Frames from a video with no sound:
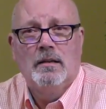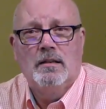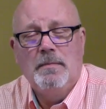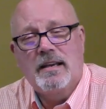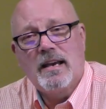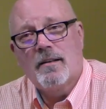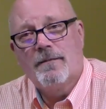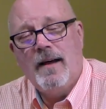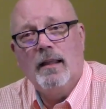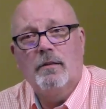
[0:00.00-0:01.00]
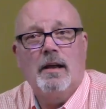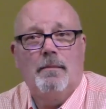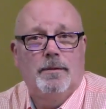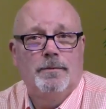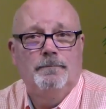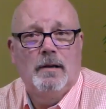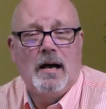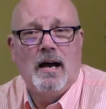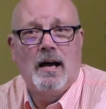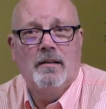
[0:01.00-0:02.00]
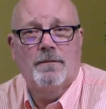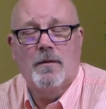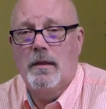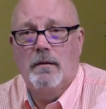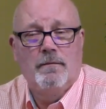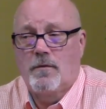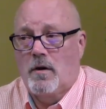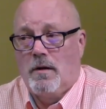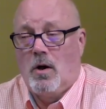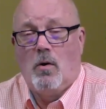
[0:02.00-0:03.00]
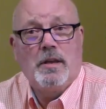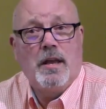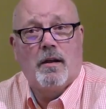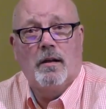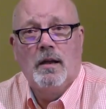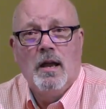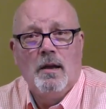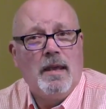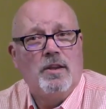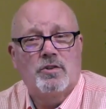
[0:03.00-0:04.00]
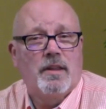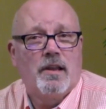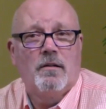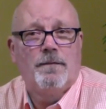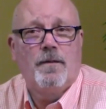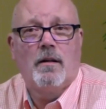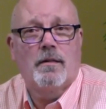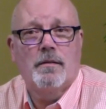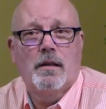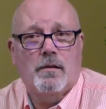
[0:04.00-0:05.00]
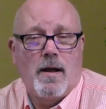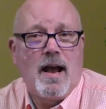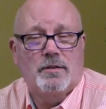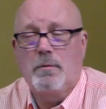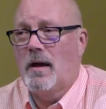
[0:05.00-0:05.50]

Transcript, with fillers: to be kind of followed up on for the for a whole year, making sure they don't fall through the cracks.